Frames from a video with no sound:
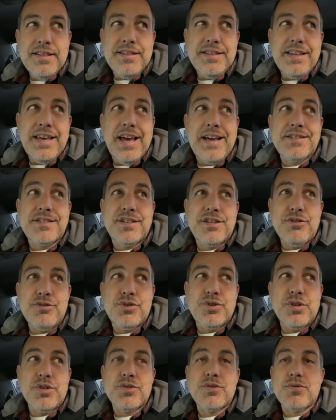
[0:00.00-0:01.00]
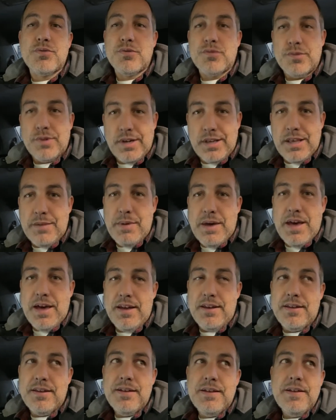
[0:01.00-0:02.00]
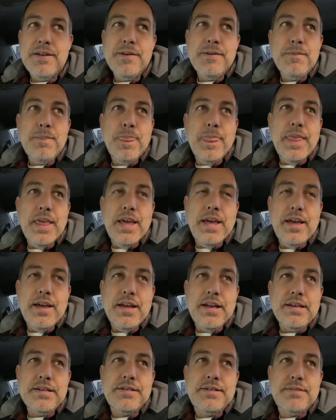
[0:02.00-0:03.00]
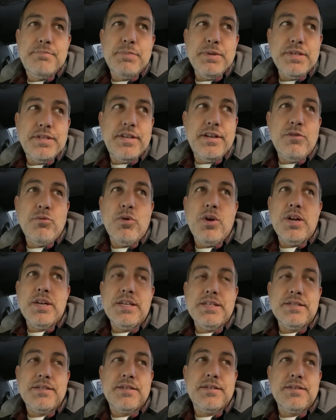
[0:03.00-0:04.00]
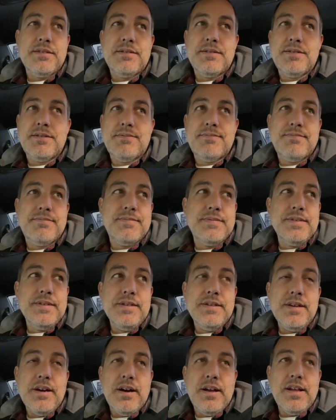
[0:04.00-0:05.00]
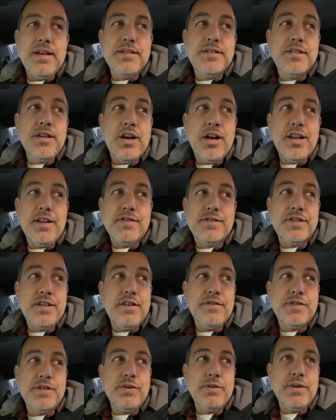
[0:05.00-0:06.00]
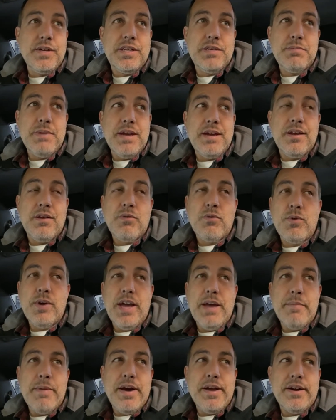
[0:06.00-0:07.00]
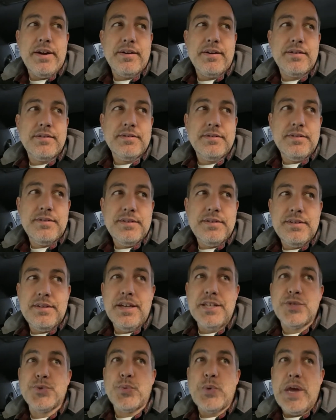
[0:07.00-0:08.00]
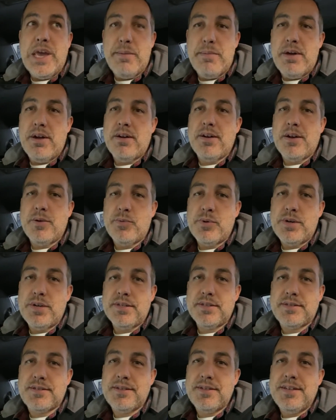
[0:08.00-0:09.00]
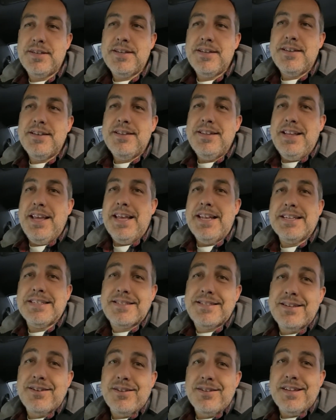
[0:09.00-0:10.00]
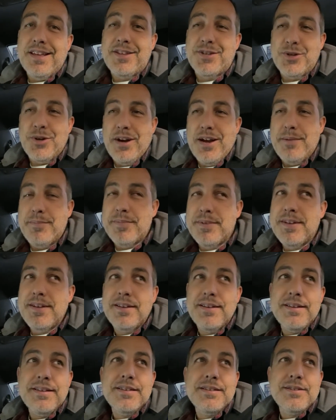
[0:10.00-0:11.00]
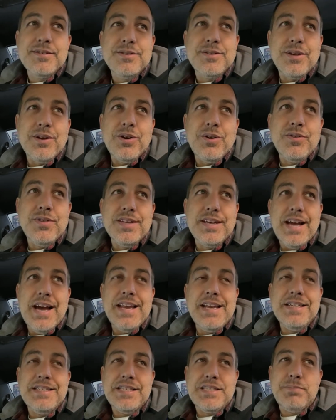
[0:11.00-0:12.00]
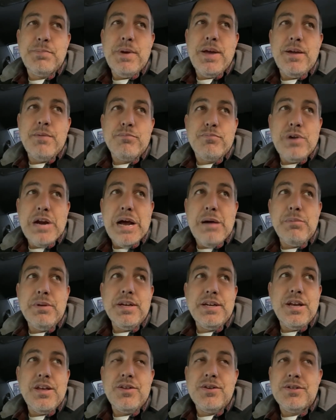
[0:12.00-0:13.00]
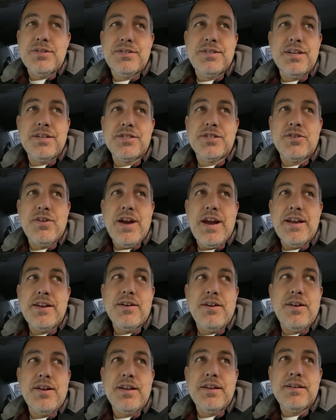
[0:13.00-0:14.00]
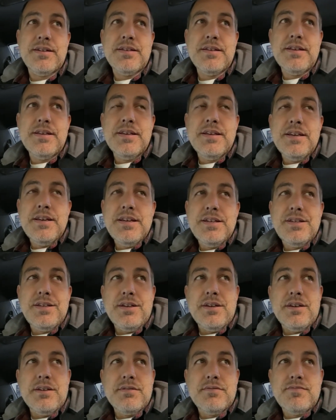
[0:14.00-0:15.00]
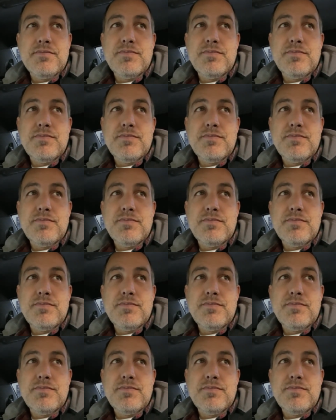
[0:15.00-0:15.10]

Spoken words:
The execution is really bad, but Tier 1 has done a ton of stuff to it to make it way better. It's way better than it was, and it's still a death trap. So the guy needs to spend probably another $6 grand on it to